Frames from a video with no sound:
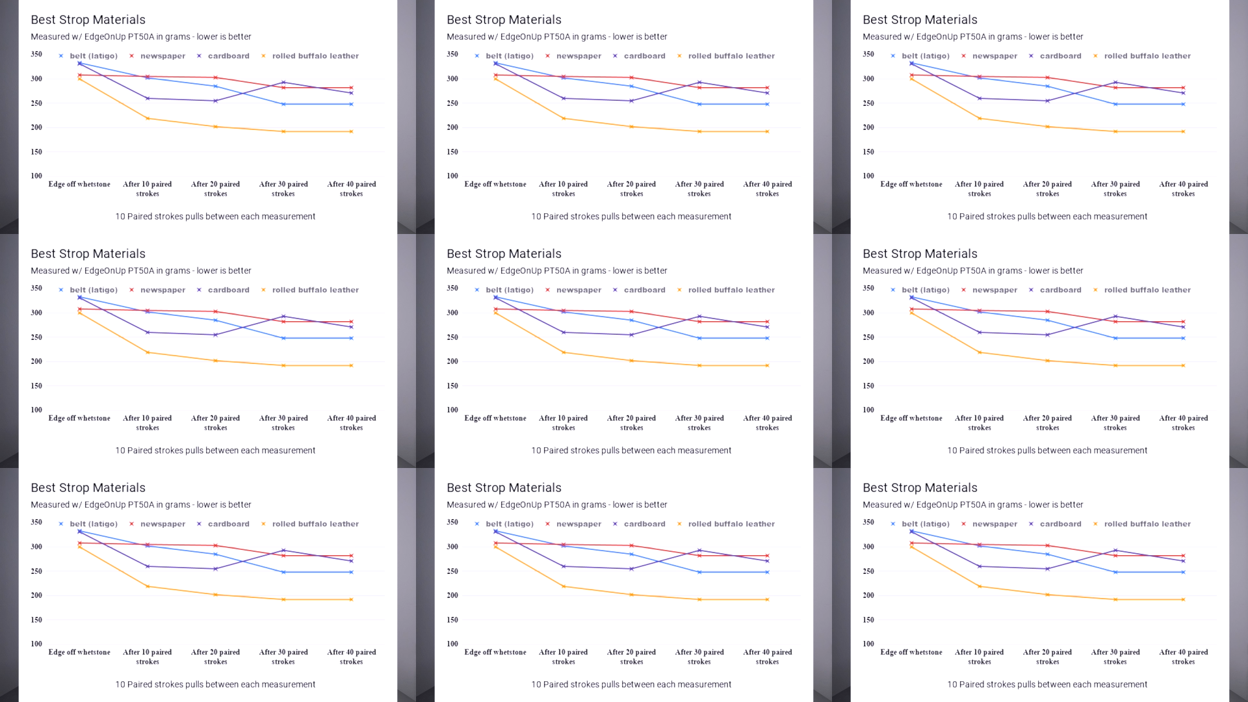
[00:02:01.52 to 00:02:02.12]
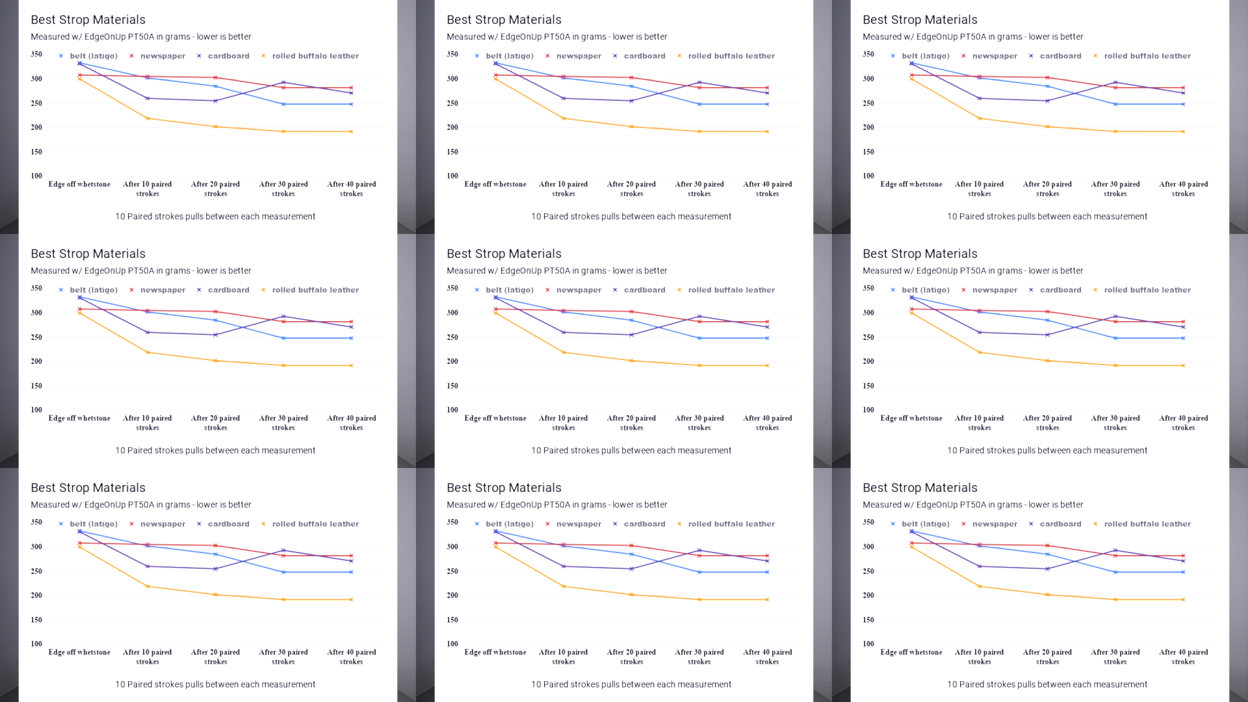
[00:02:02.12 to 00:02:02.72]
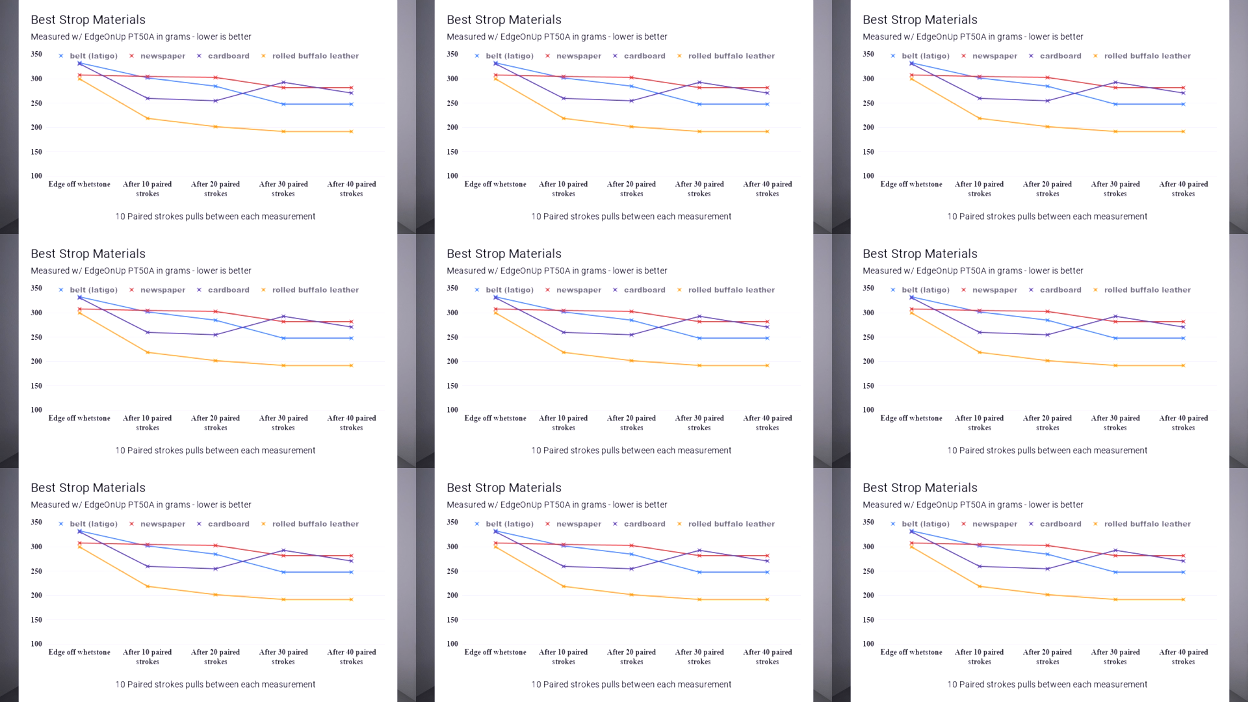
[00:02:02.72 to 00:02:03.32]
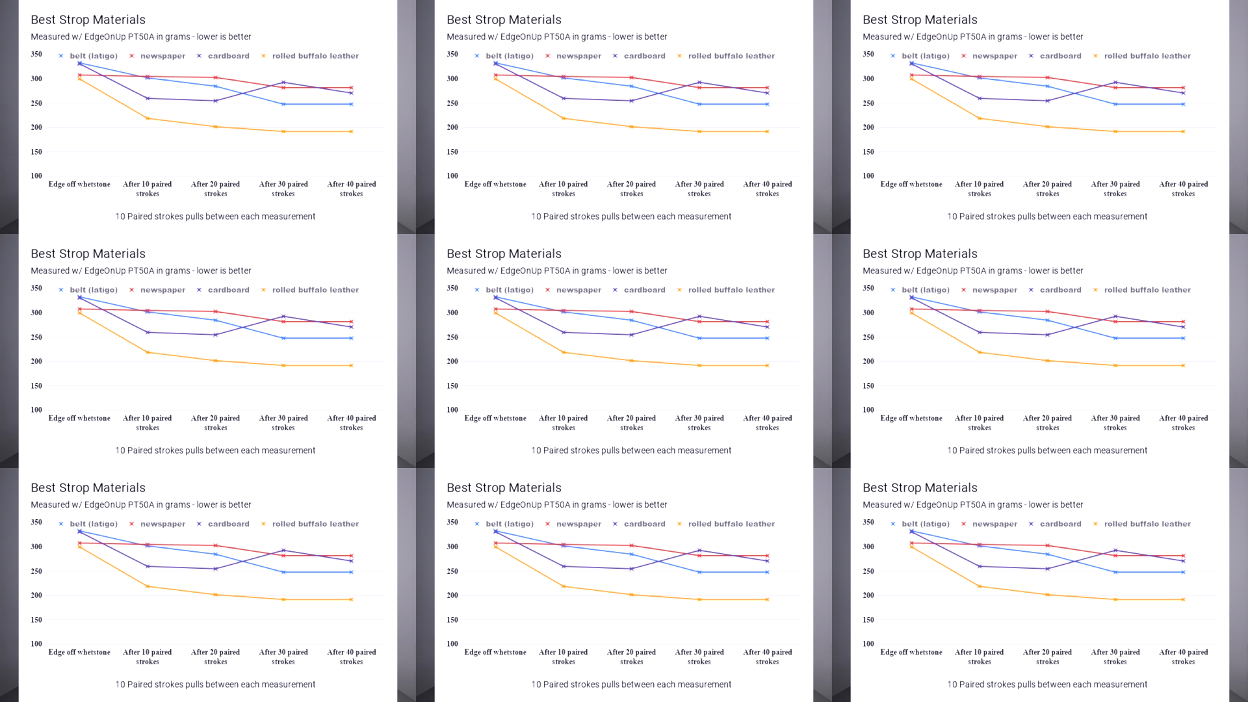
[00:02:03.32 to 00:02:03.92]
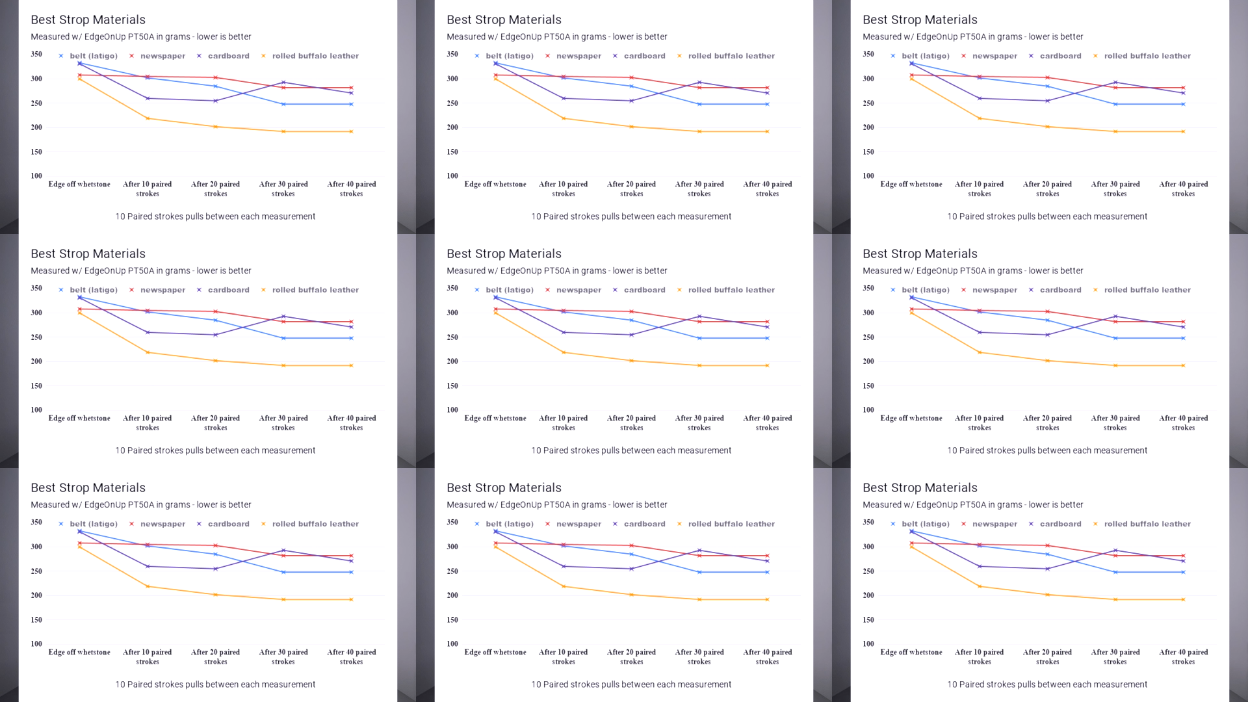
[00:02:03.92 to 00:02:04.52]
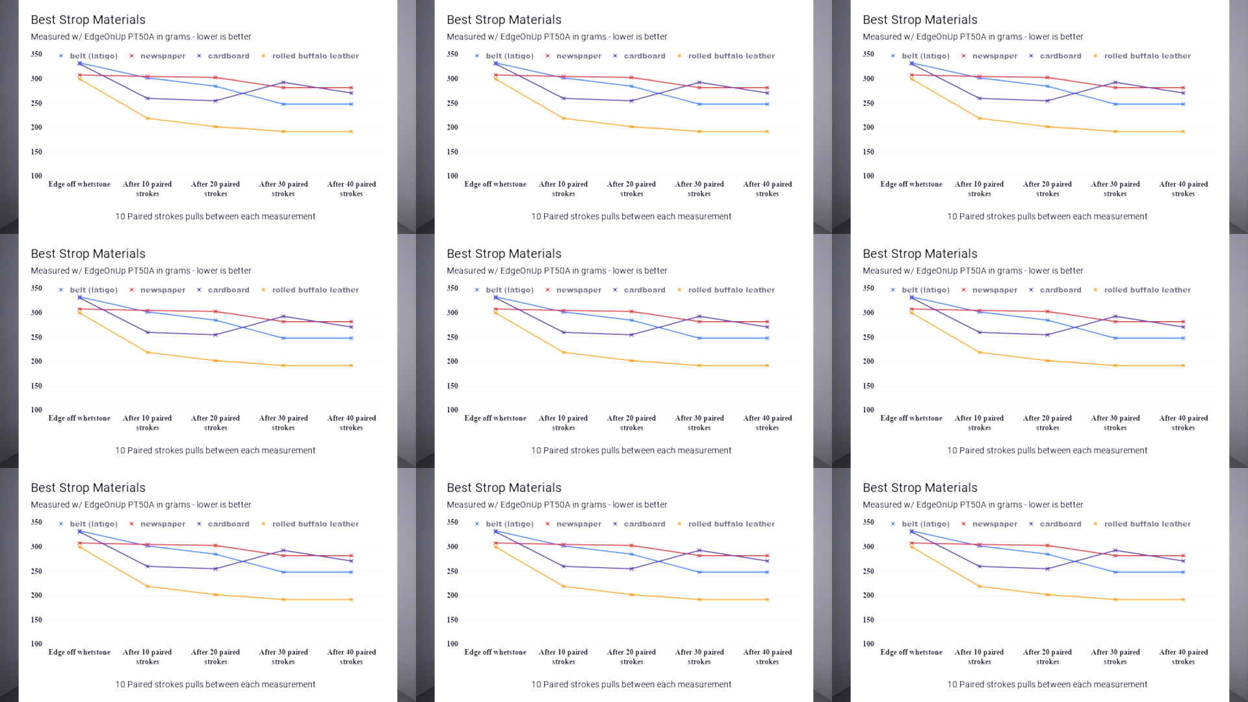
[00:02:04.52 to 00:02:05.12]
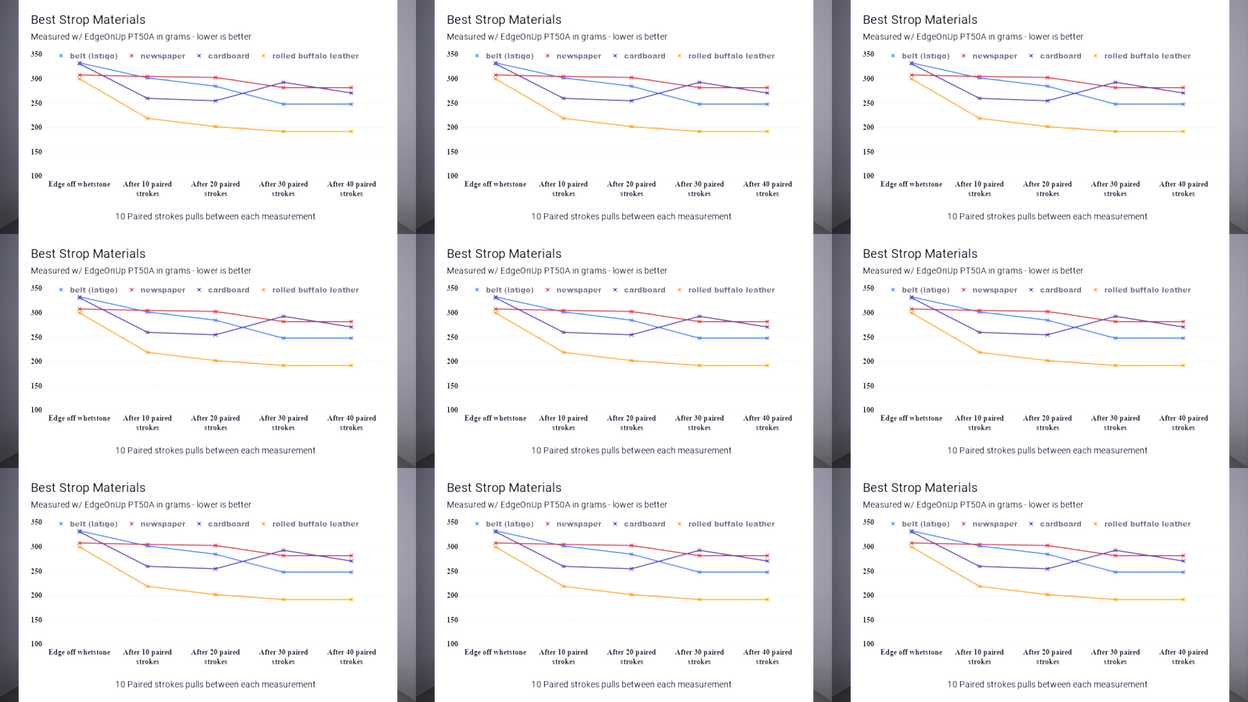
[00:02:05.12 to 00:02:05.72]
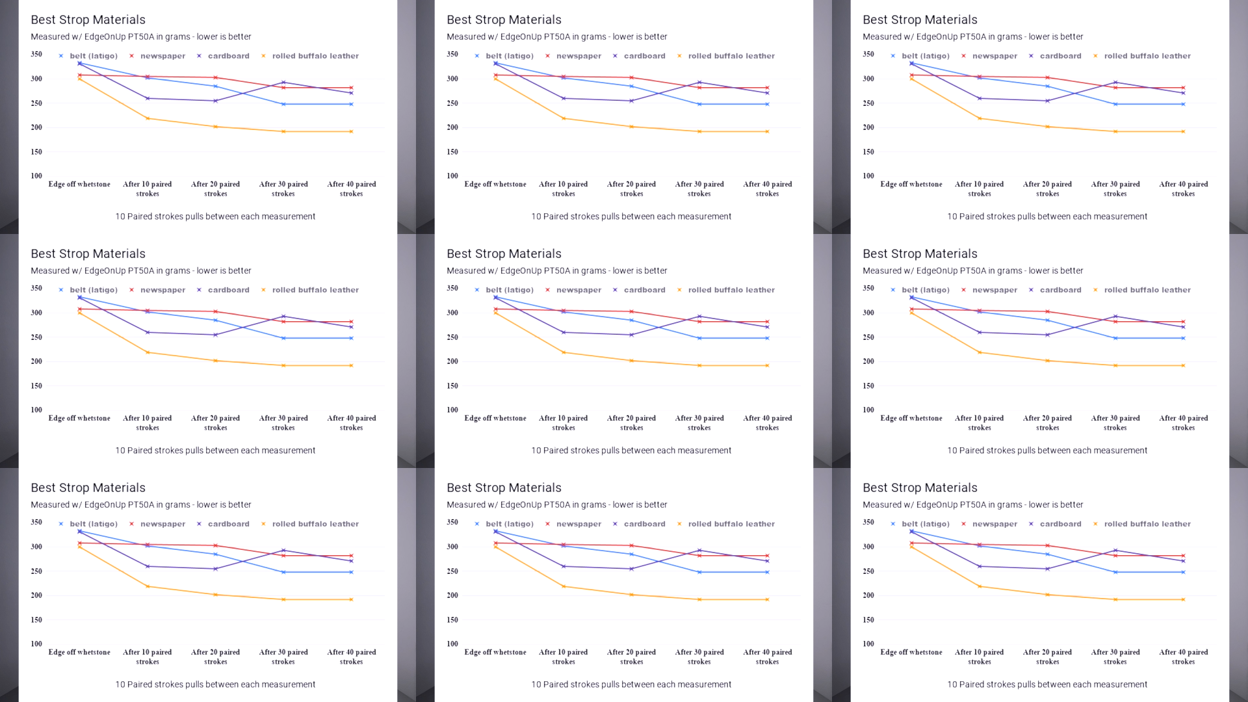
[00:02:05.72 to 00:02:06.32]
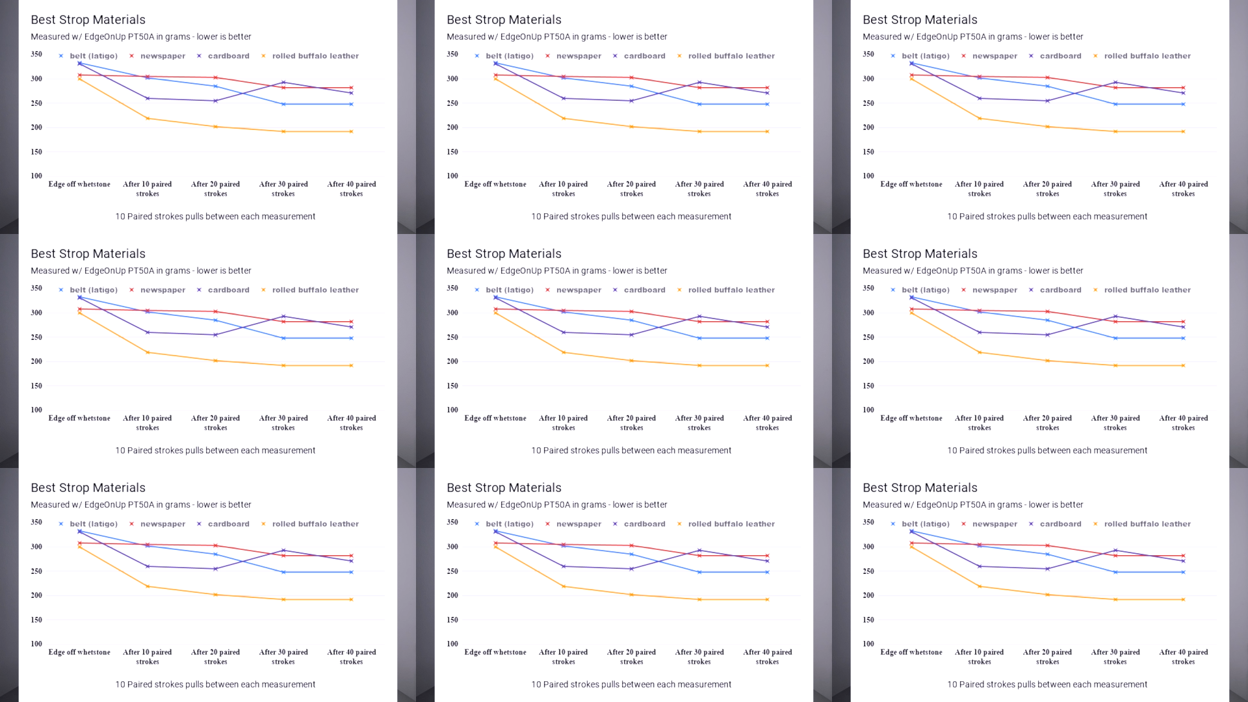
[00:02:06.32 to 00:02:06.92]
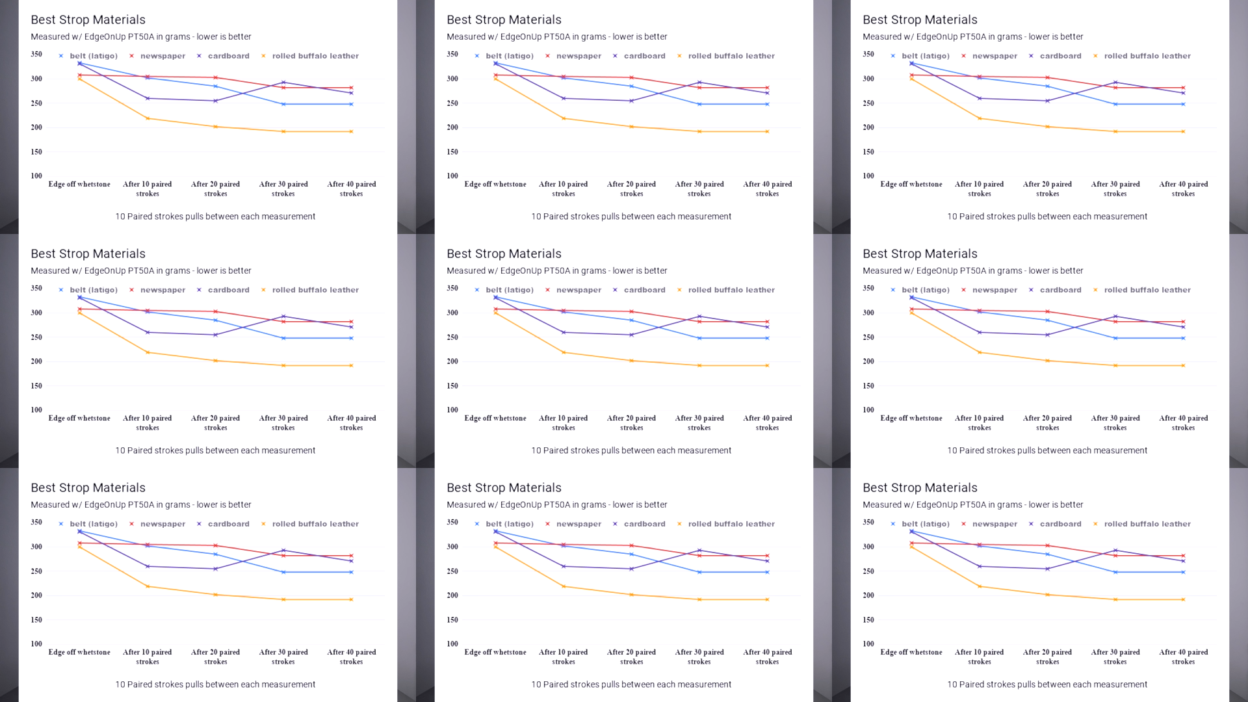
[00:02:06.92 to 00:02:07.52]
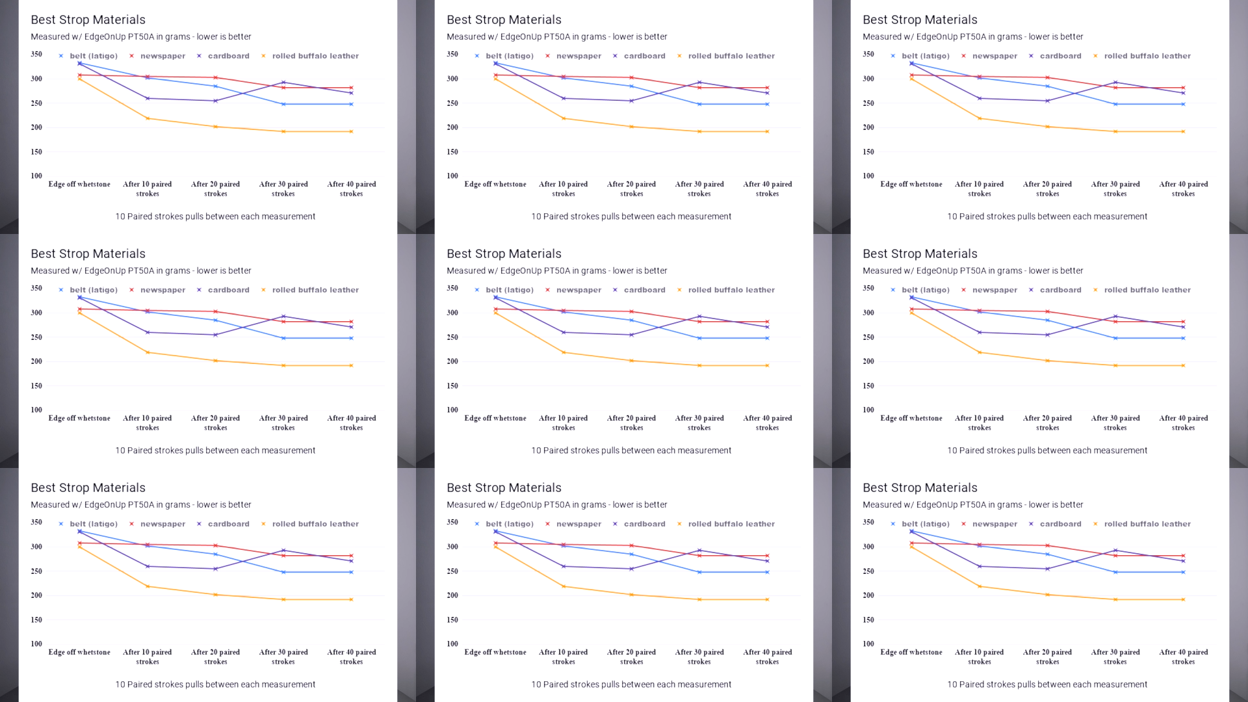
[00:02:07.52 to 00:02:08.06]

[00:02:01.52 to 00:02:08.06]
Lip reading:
(no speaker visible)